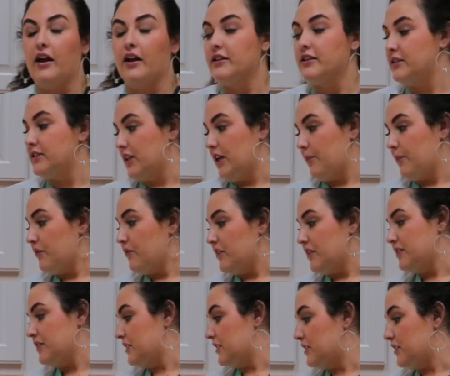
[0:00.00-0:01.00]
Some of
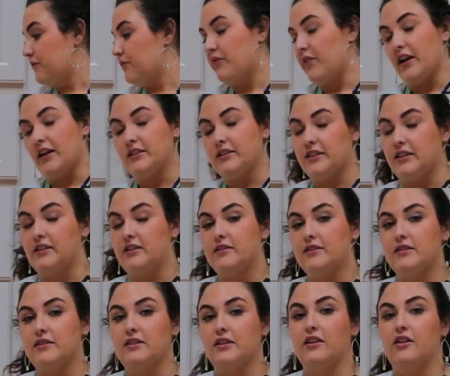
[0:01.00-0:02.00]
these
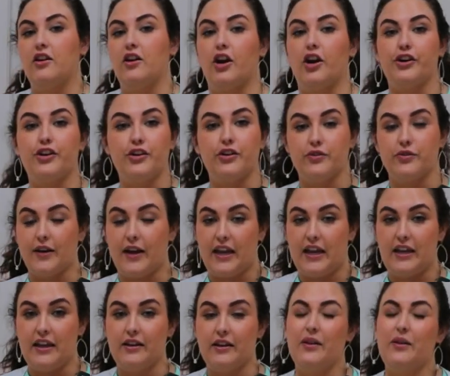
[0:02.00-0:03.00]
disinfectants are
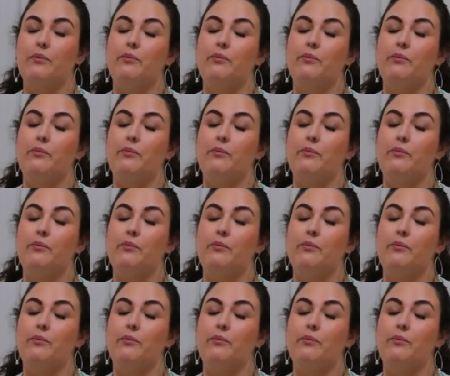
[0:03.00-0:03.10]
great,